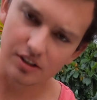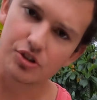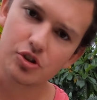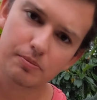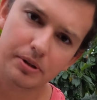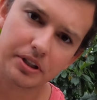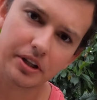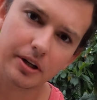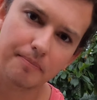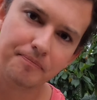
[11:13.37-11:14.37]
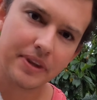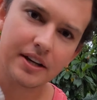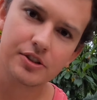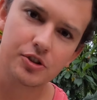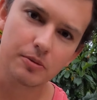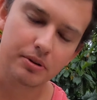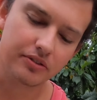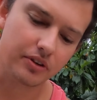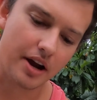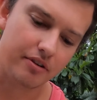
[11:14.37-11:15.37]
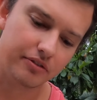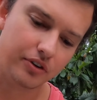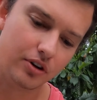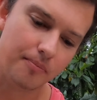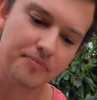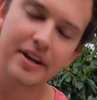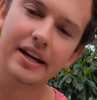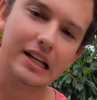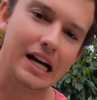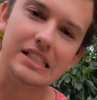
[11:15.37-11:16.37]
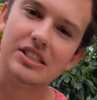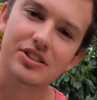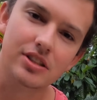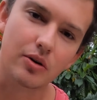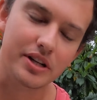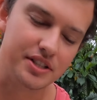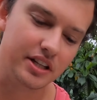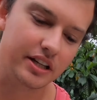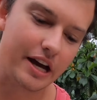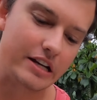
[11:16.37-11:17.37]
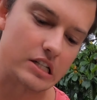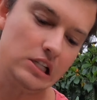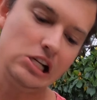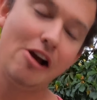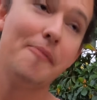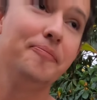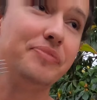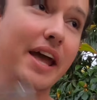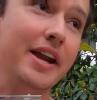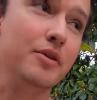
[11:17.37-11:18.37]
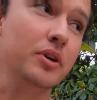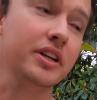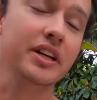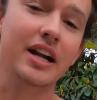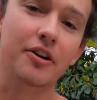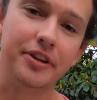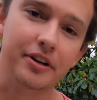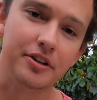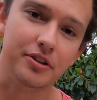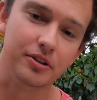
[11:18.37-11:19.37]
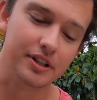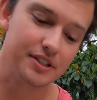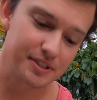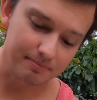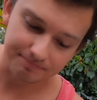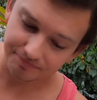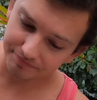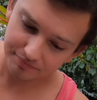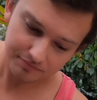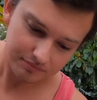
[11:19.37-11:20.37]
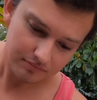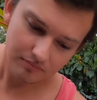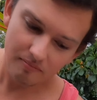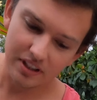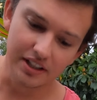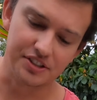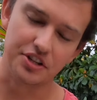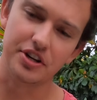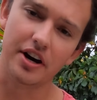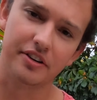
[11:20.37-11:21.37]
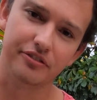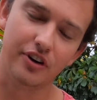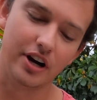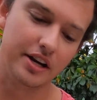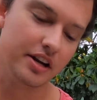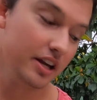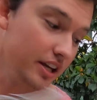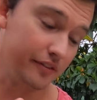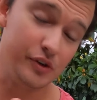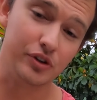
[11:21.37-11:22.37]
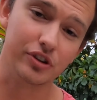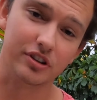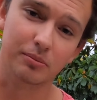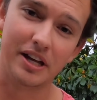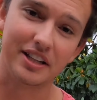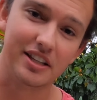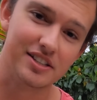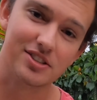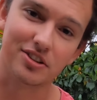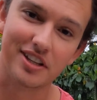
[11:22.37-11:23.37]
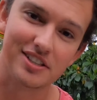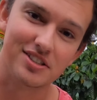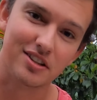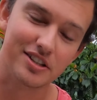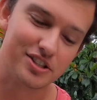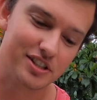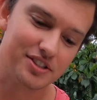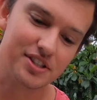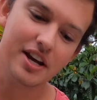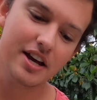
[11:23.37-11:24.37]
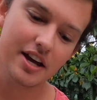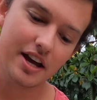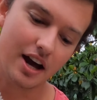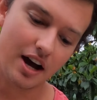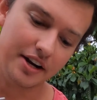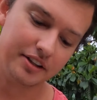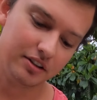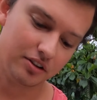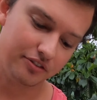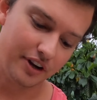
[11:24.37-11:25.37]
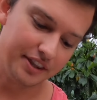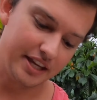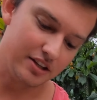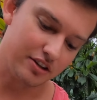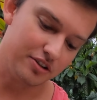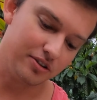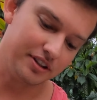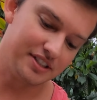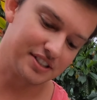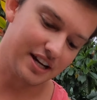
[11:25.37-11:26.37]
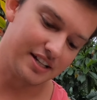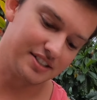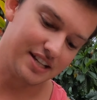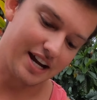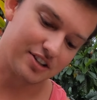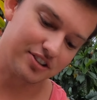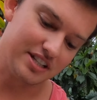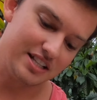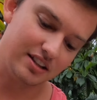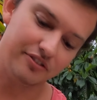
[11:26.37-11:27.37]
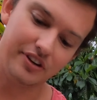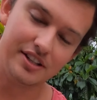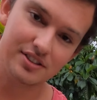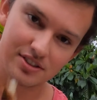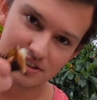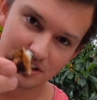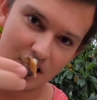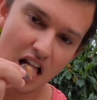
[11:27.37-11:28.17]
Super good, super flavorful. Guys, they're so easy to catch. Anyone can get out there and do this. It's a ton of fun. If you cook them like this, they'll taste delicious. Another little fun thing you can do on these guys is actually eat the fins.